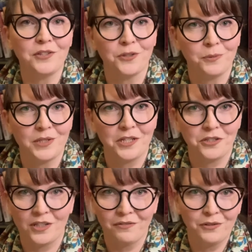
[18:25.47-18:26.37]

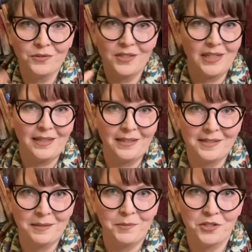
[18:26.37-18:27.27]
interpretation if you study
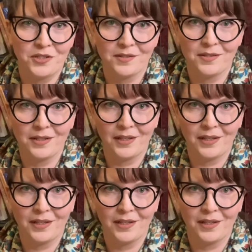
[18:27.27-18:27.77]
these images